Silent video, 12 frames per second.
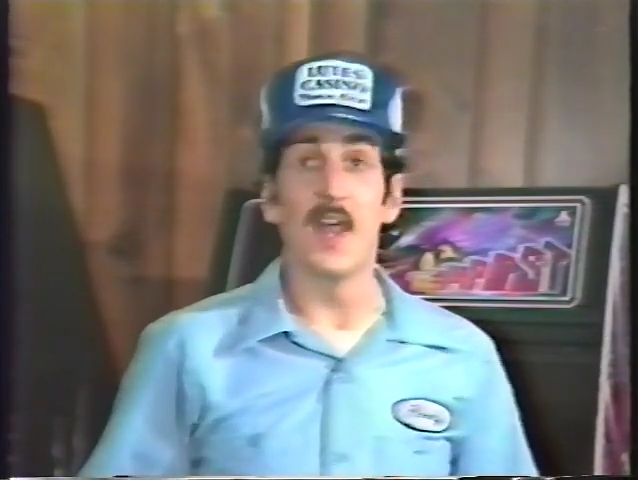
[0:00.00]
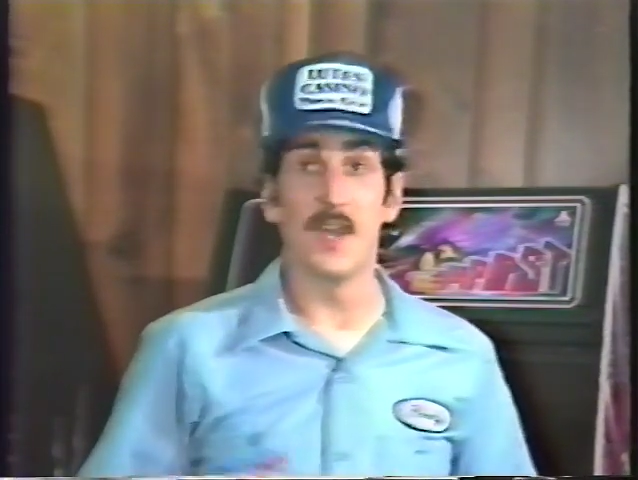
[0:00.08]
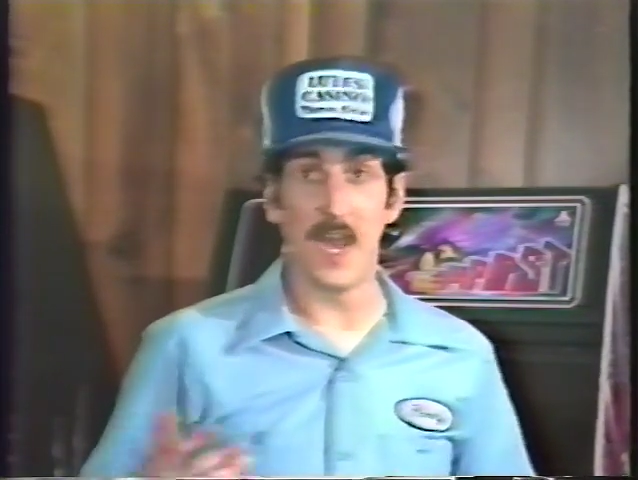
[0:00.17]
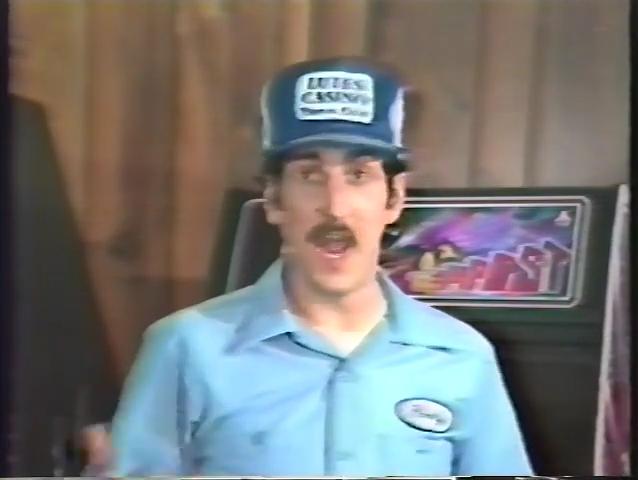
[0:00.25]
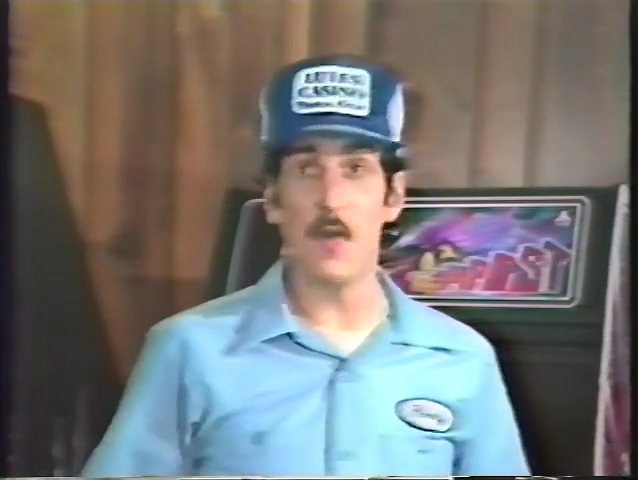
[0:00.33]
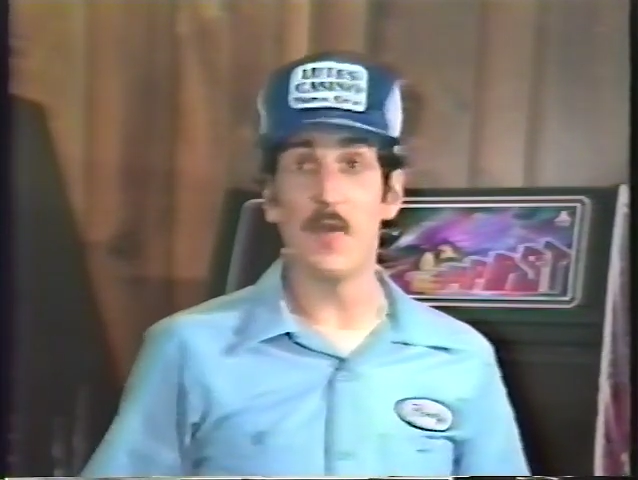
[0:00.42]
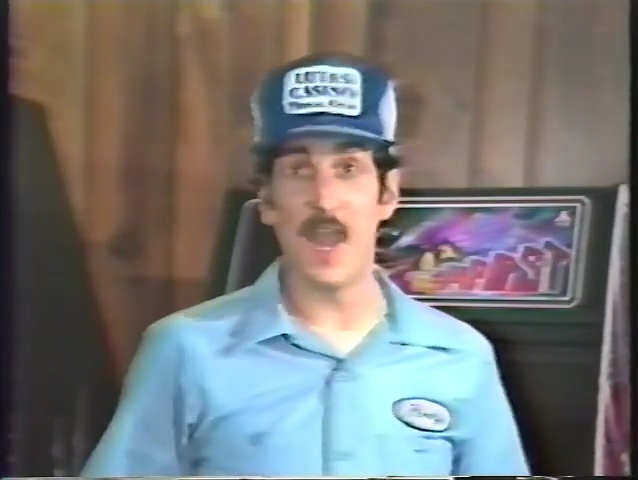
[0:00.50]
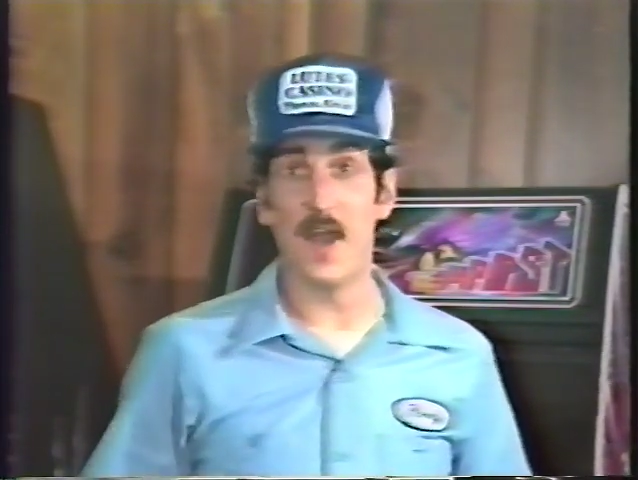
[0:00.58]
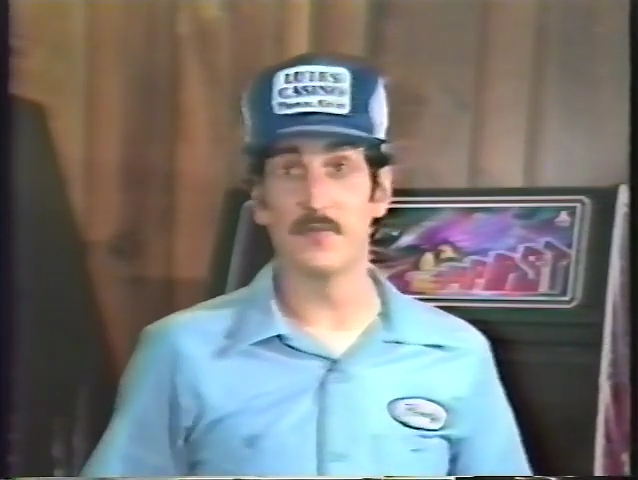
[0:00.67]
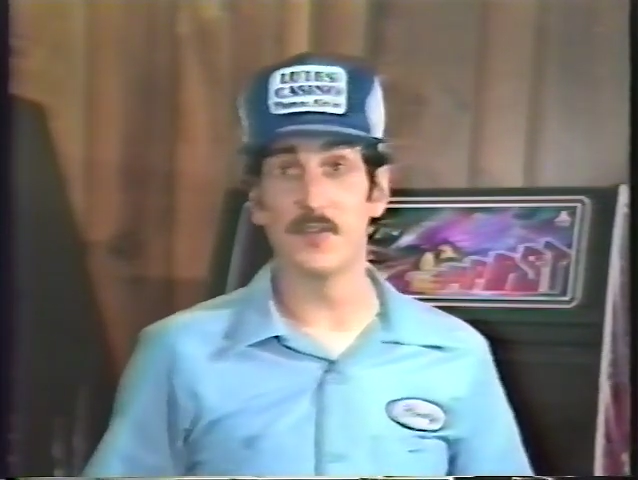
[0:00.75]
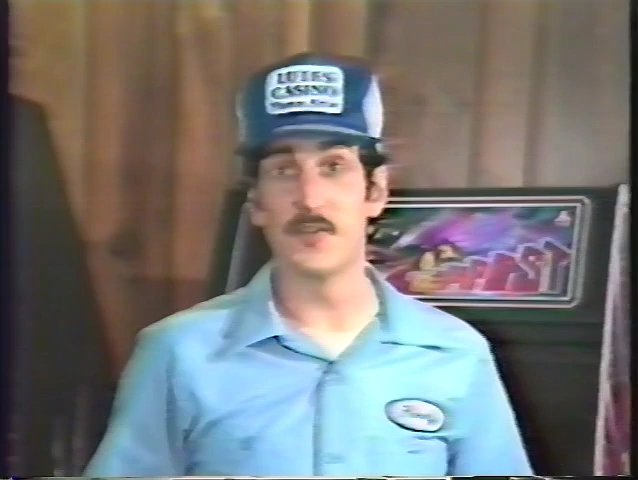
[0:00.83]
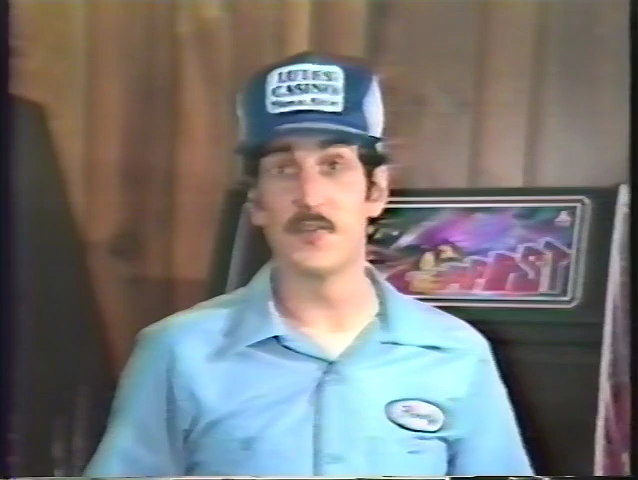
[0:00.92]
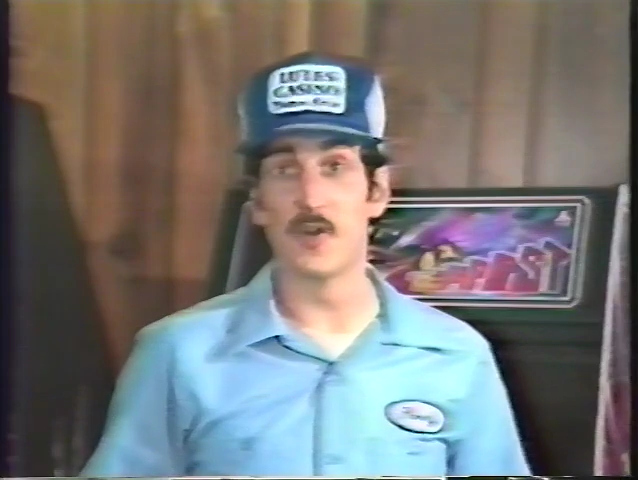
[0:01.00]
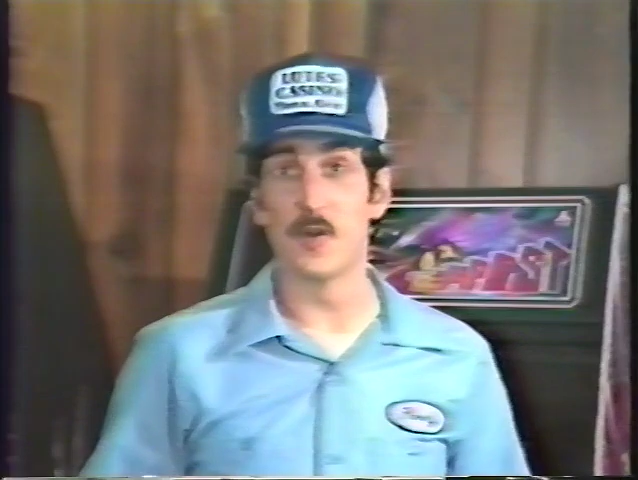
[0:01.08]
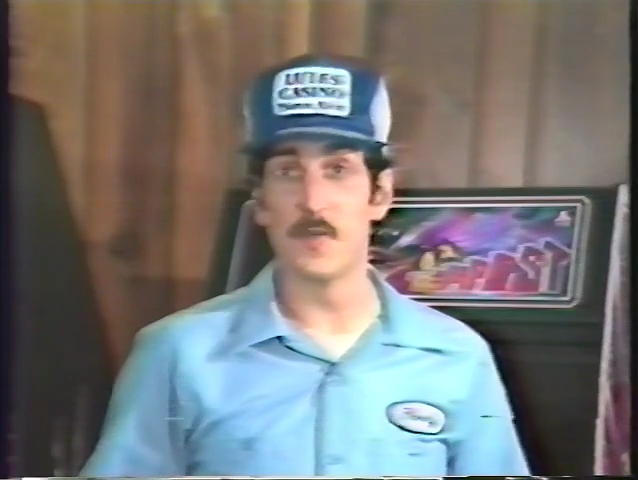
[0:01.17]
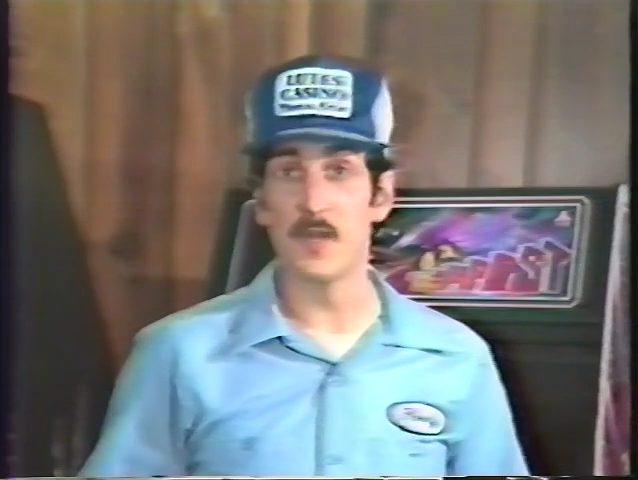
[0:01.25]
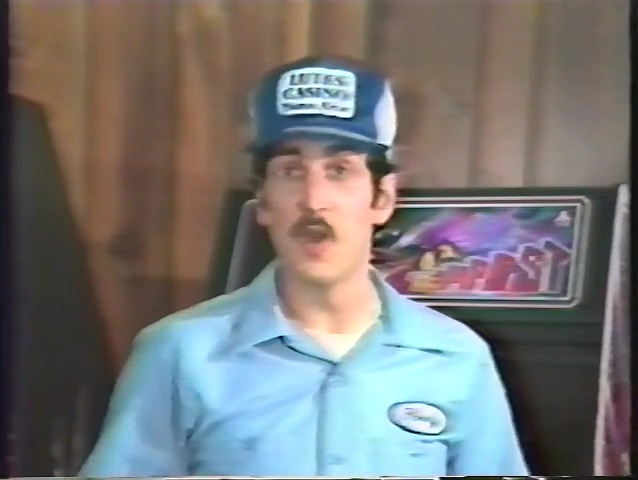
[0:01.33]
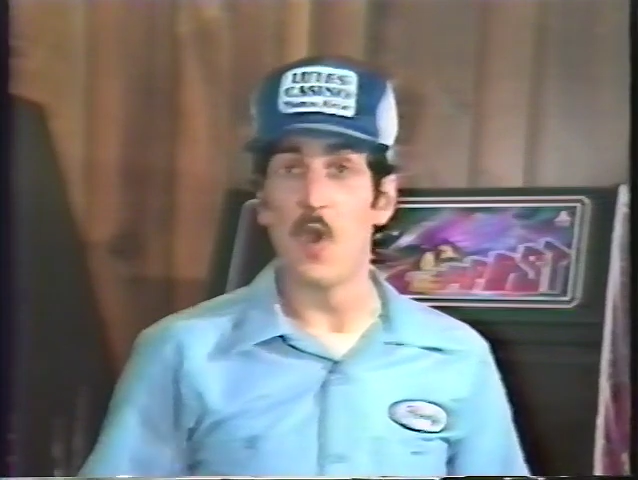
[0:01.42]
now we have to
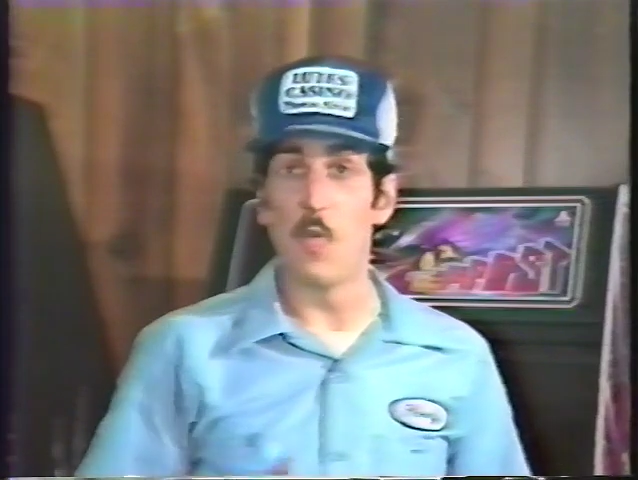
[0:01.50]
determine